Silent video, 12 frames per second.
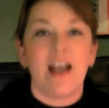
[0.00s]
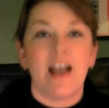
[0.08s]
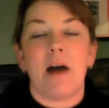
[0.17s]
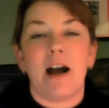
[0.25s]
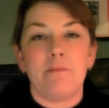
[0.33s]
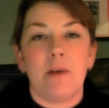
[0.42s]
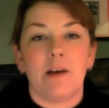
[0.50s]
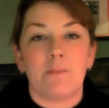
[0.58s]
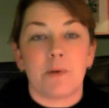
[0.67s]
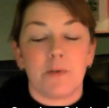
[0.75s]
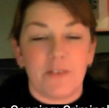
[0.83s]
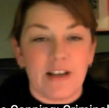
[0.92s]
I'm a
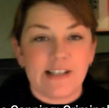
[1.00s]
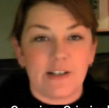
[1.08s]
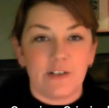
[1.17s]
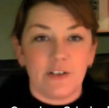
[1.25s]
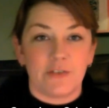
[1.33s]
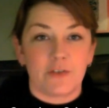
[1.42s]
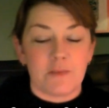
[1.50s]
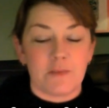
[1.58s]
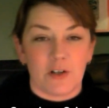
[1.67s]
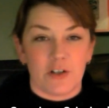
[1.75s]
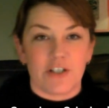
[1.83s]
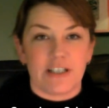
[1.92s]
professor of
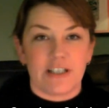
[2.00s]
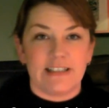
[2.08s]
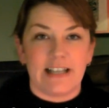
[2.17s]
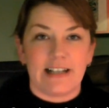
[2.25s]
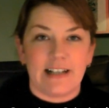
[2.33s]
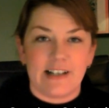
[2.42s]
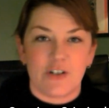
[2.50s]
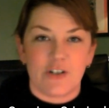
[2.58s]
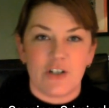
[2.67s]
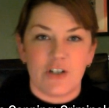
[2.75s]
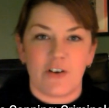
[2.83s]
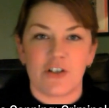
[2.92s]
criminology in Lancaster
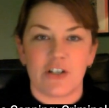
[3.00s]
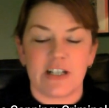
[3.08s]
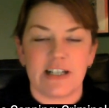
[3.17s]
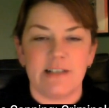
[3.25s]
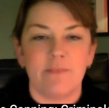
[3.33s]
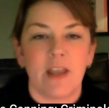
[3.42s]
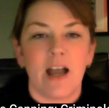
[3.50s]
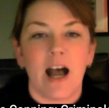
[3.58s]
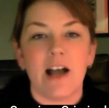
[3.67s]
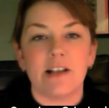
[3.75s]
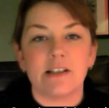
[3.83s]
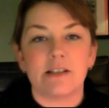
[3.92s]
University,
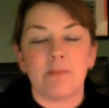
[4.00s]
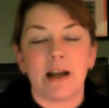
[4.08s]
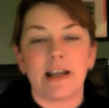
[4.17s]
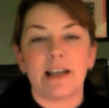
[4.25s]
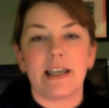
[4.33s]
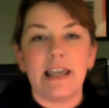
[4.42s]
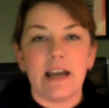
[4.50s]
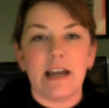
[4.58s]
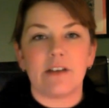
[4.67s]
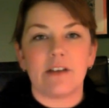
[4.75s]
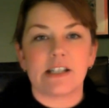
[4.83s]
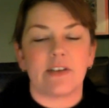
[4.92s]
and my key
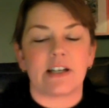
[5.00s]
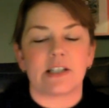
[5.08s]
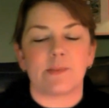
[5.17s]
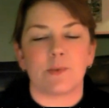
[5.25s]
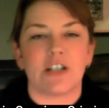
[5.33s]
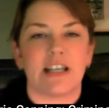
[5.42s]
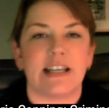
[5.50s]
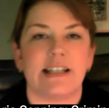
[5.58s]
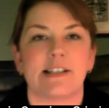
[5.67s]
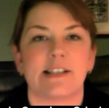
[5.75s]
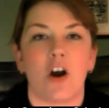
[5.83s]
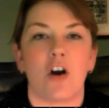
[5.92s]
areas of expertise
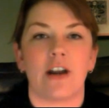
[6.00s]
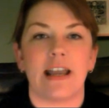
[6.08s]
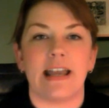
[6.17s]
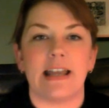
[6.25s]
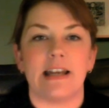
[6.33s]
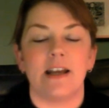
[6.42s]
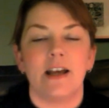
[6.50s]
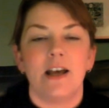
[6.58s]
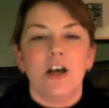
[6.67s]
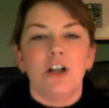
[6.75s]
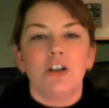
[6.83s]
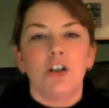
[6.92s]
are in
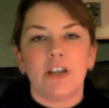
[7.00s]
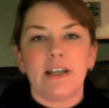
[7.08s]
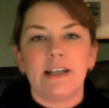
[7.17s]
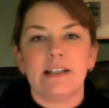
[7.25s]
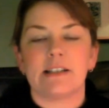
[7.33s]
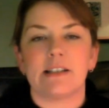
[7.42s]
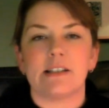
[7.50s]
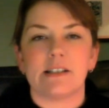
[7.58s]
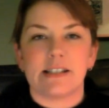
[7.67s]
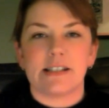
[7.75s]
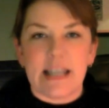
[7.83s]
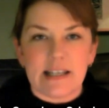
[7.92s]
looking at
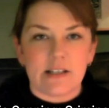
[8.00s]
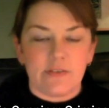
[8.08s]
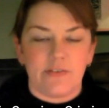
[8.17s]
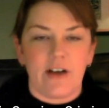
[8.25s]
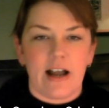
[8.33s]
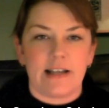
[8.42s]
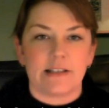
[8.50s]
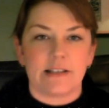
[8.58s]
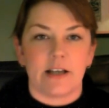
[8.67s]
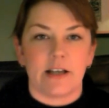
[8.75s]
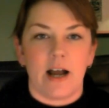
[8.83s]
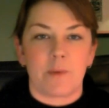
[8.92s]
state-defined
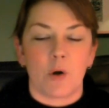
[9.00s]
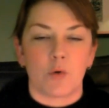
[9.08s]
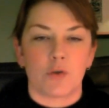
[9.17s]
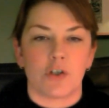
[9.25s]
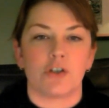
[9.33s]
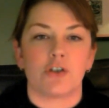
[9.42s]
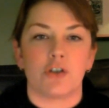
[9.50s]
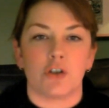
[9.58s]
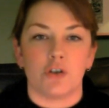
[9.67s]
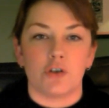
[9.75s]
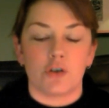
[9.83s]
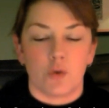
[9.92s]
approaches
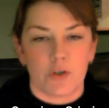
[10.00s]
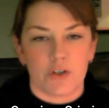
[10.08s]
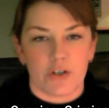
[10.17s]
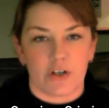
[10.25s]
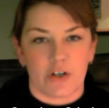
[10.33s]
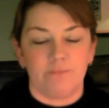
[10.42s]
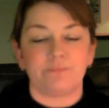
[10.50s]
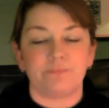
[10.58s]
to torture,